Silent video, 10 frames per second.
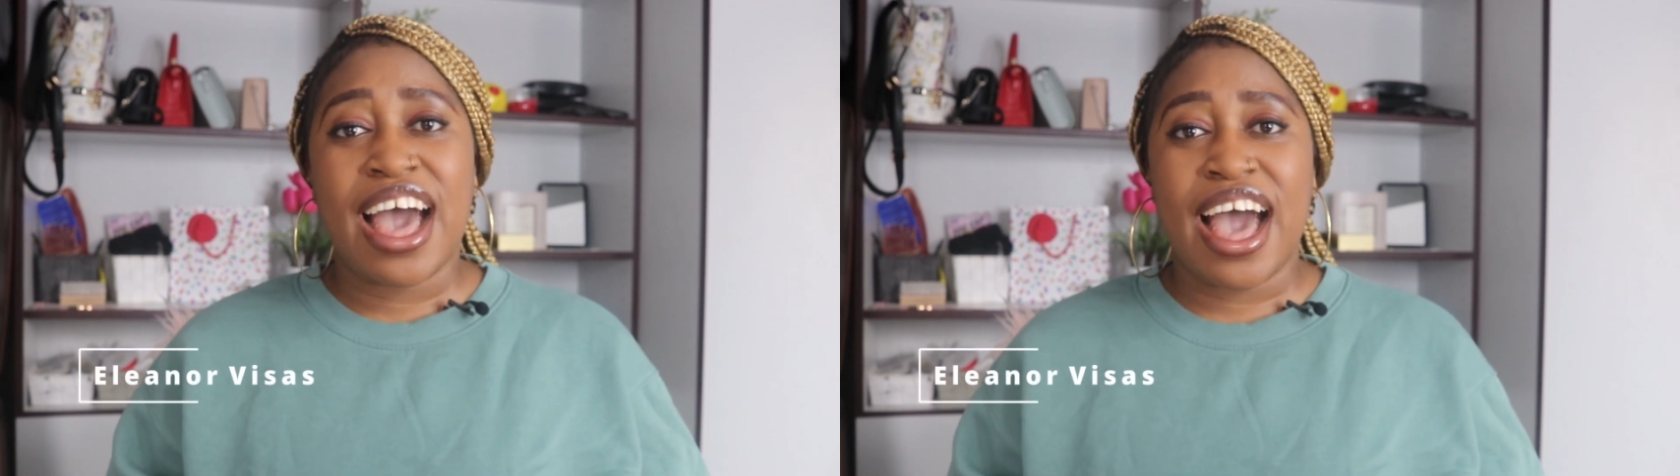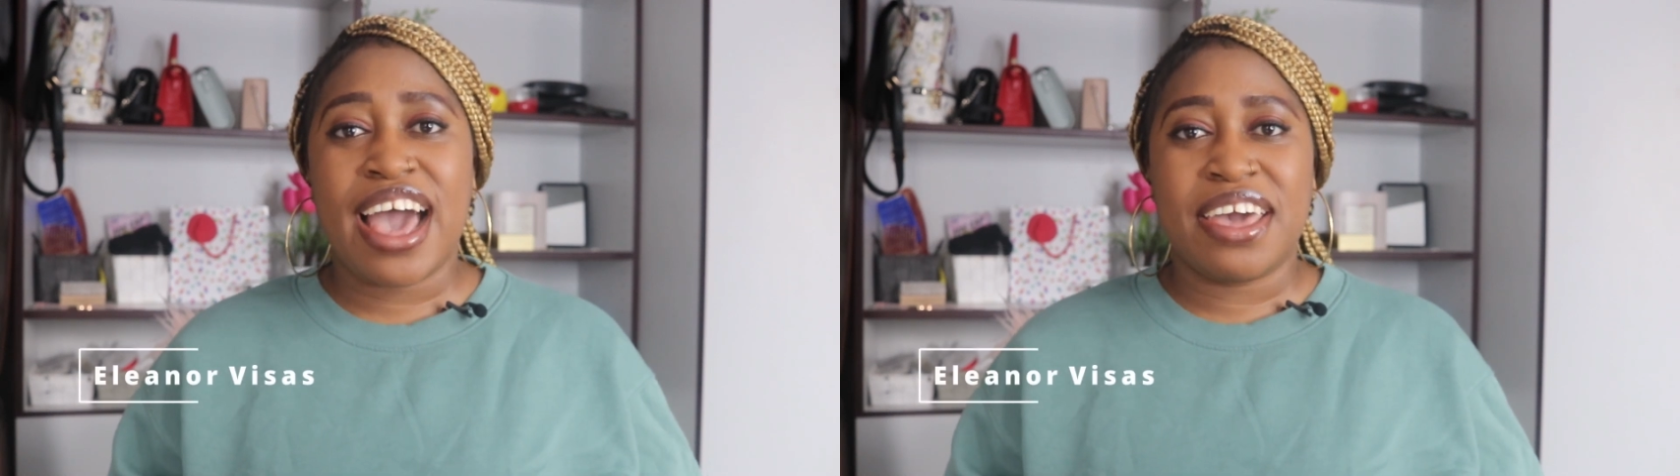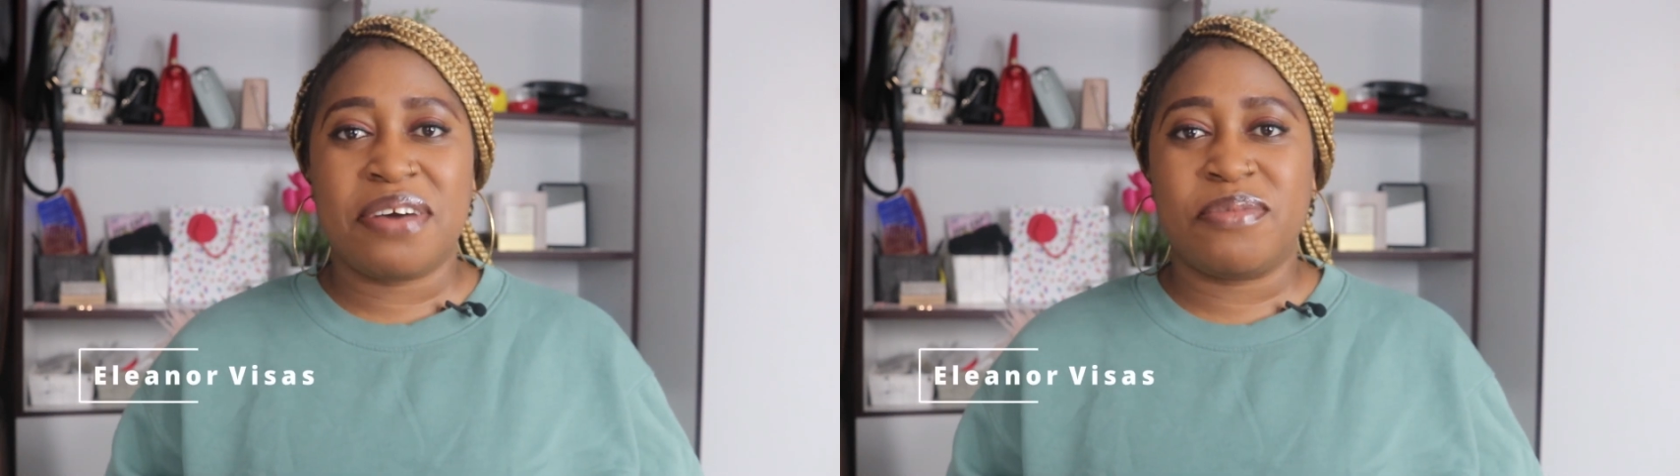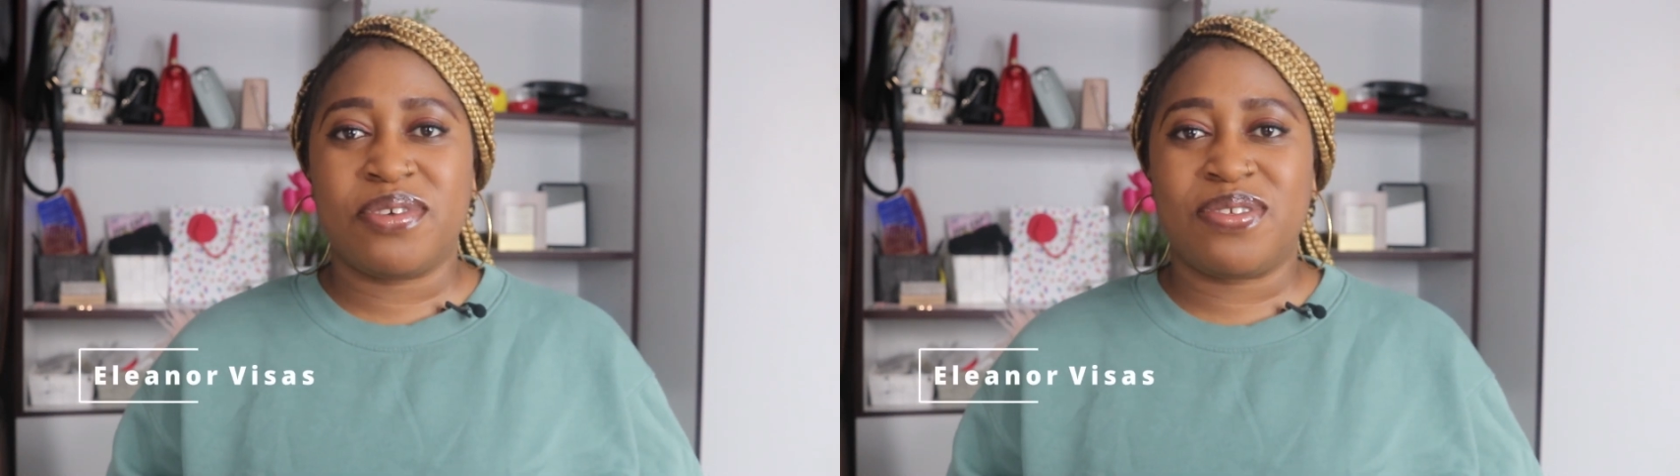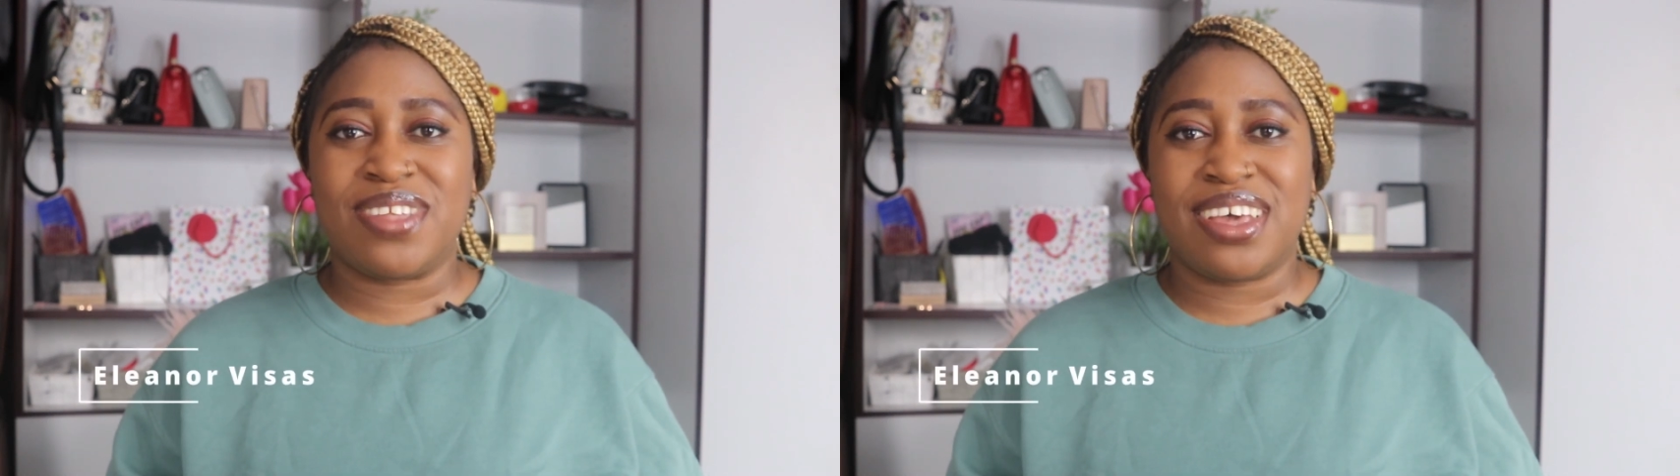am
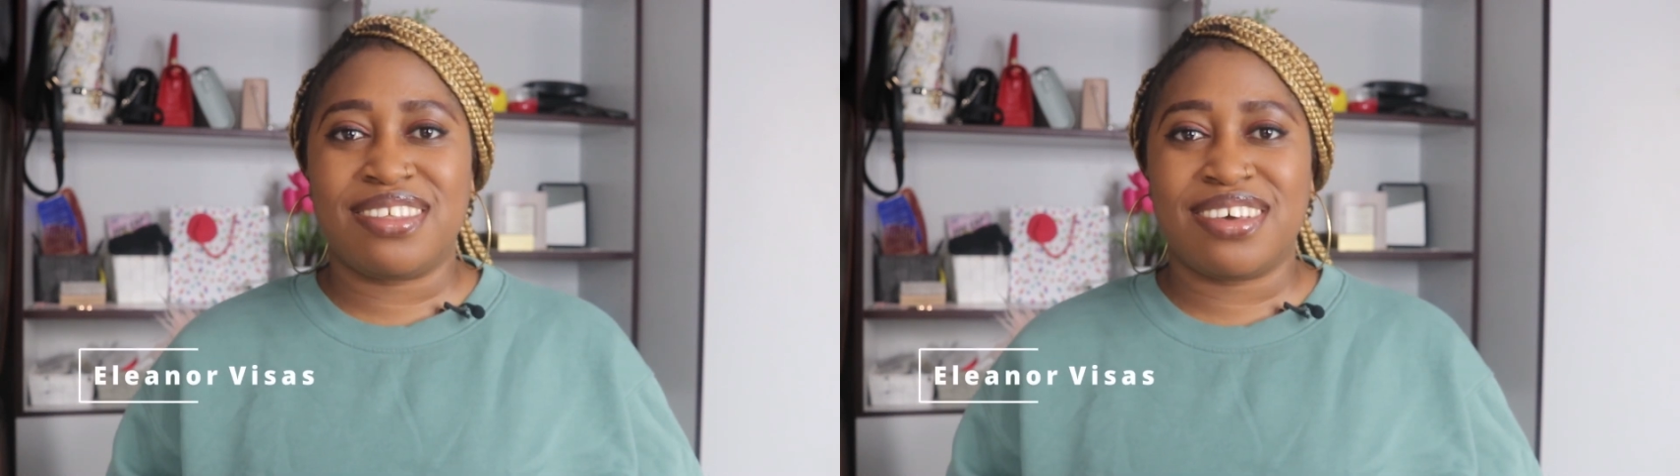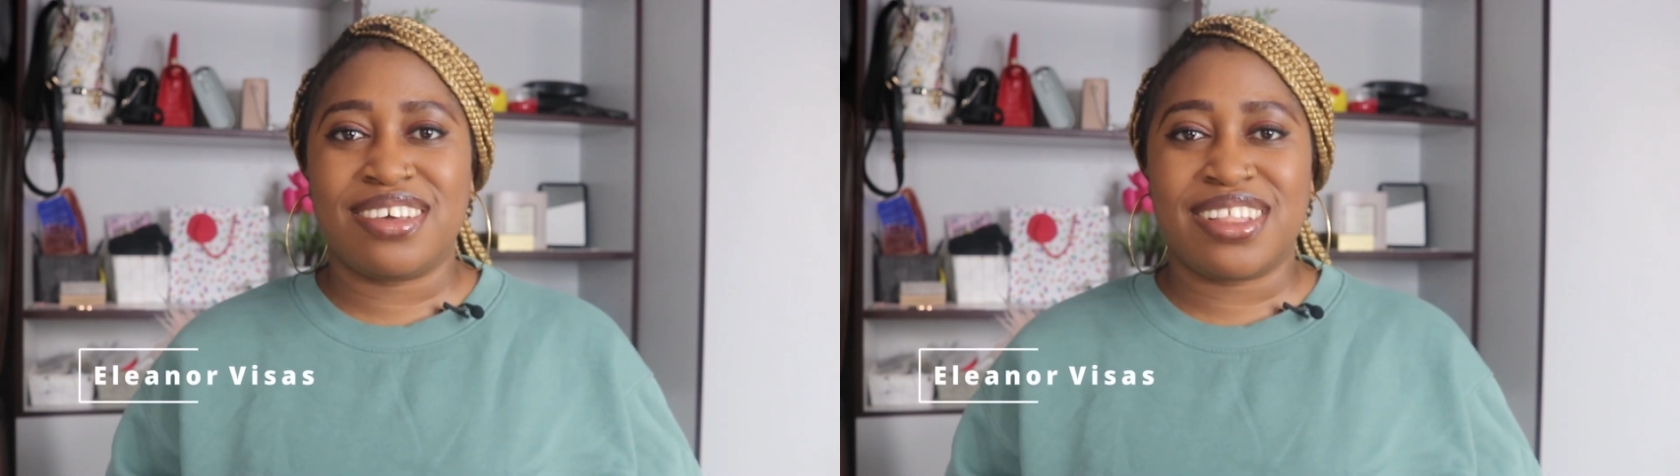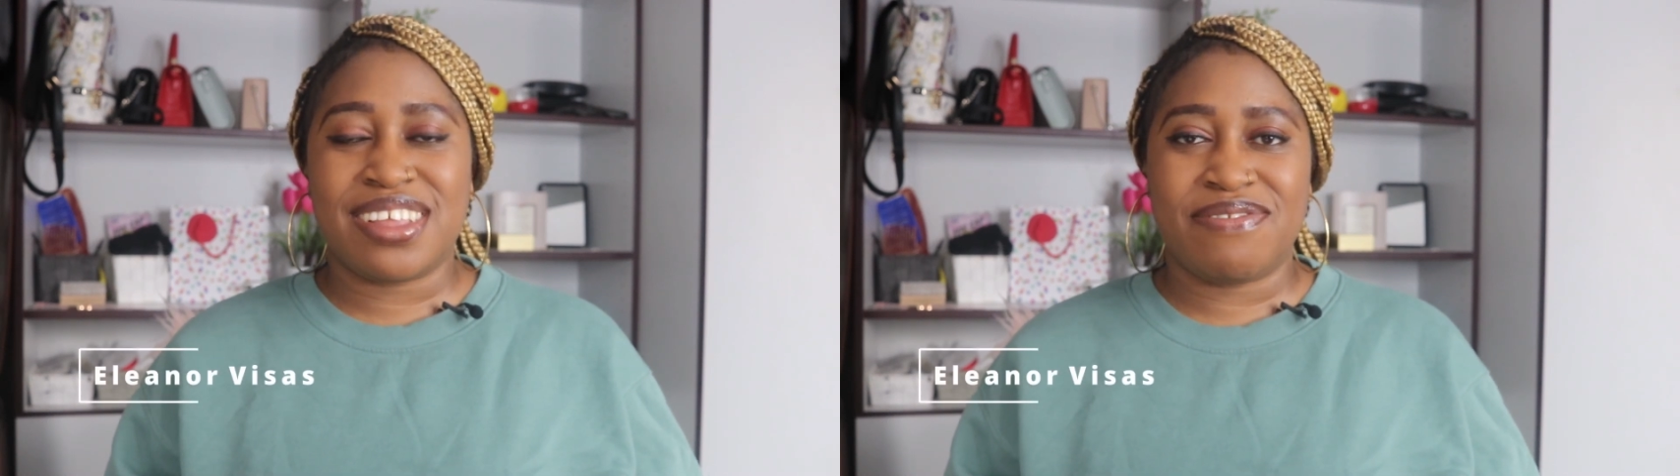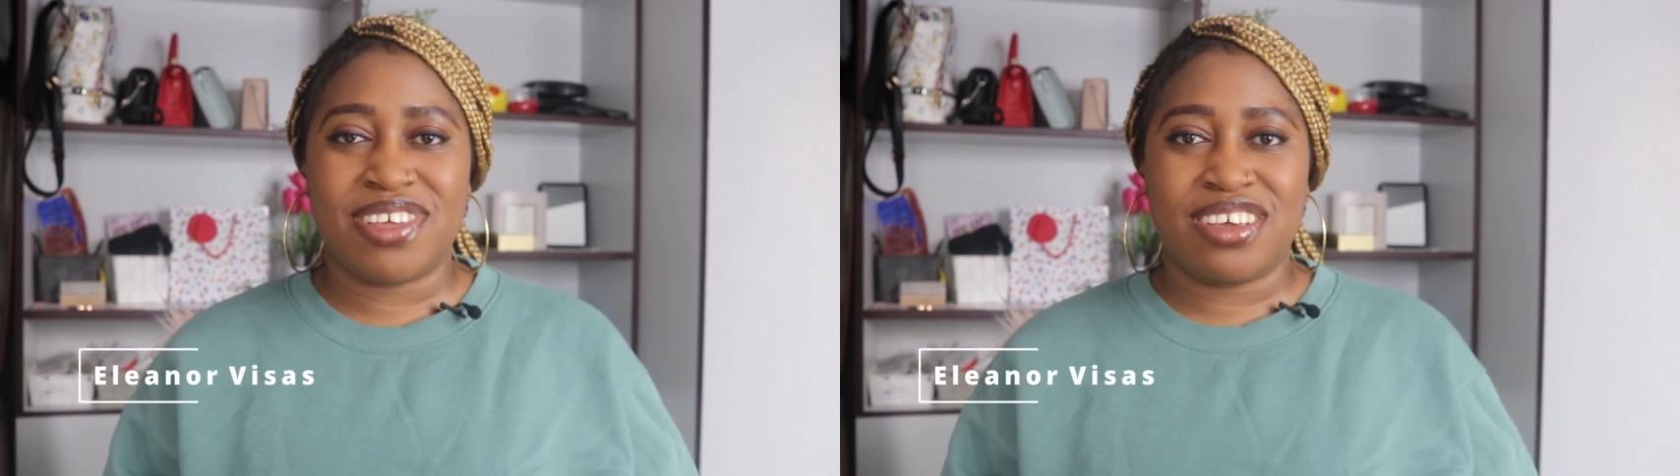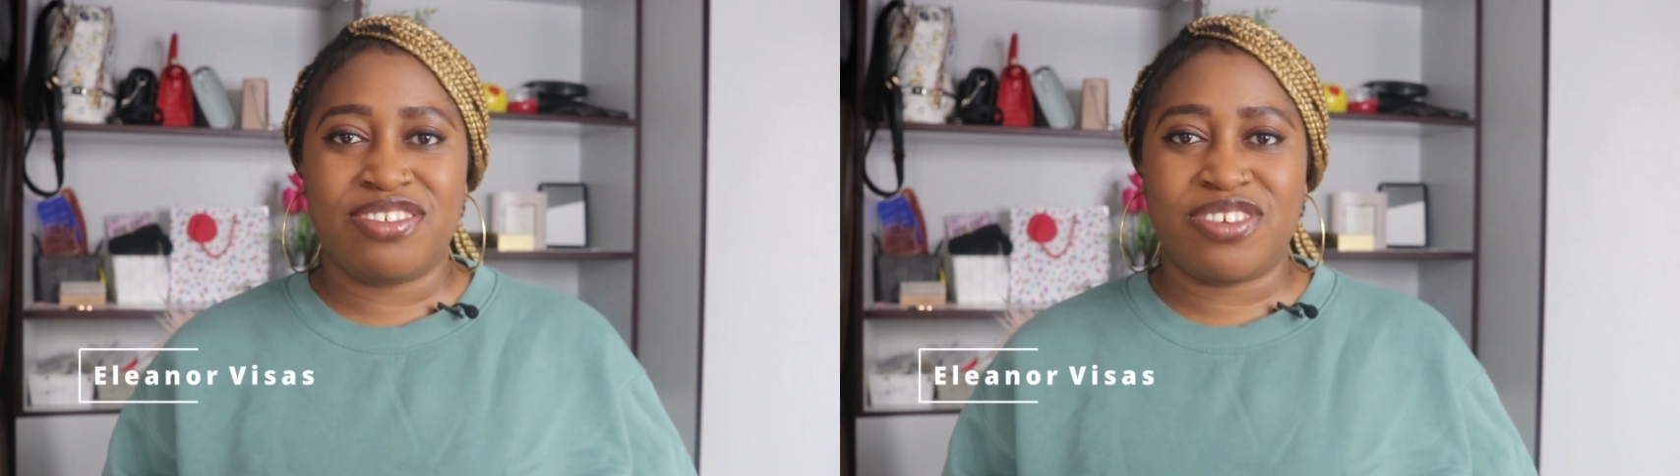a student
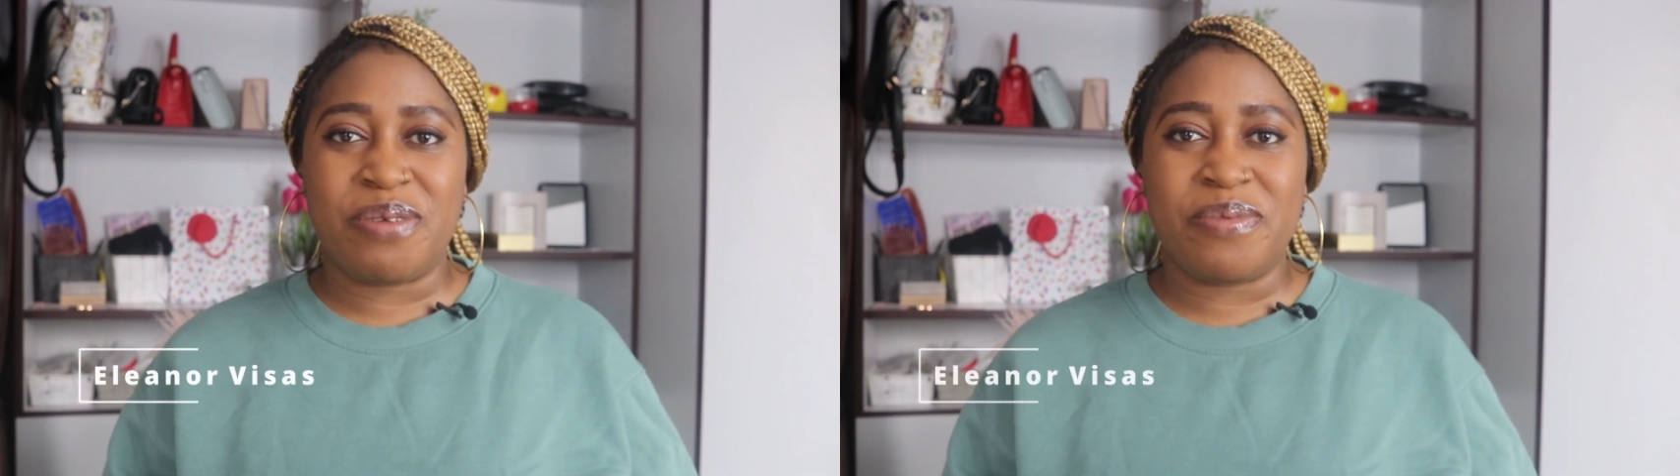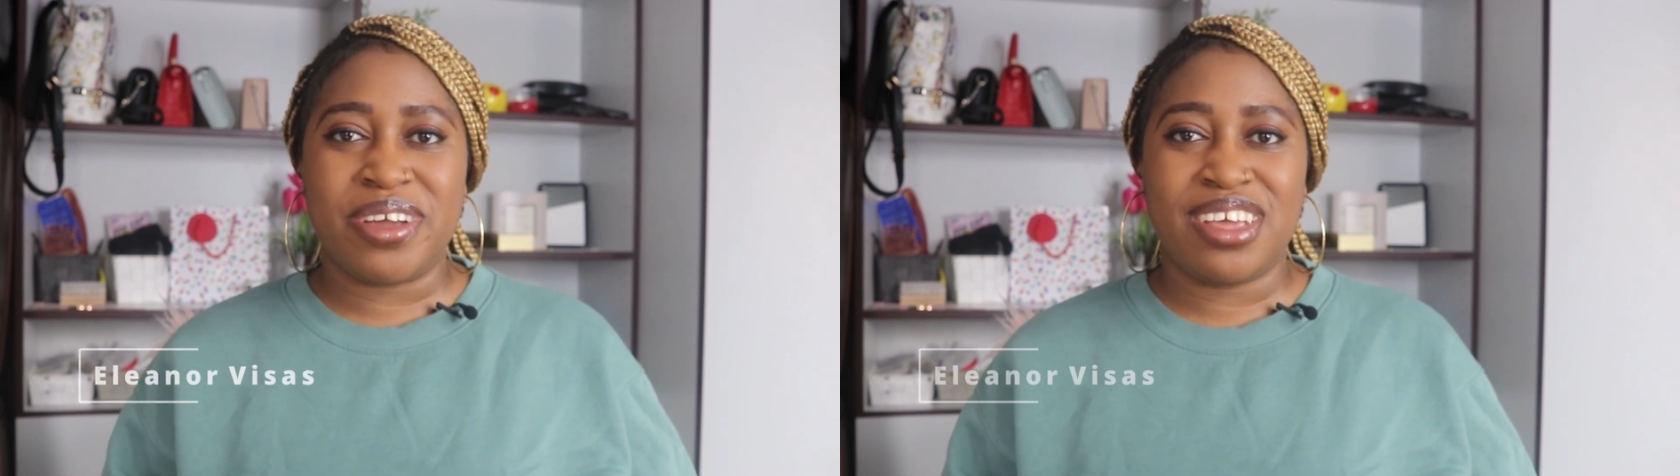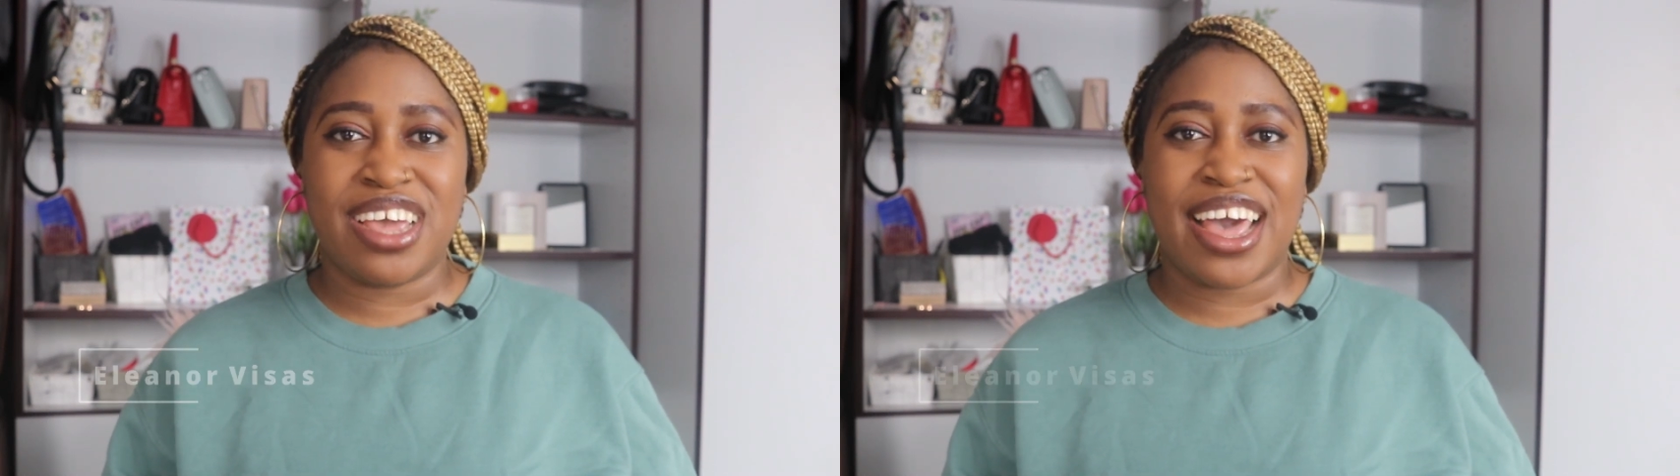living in Germany,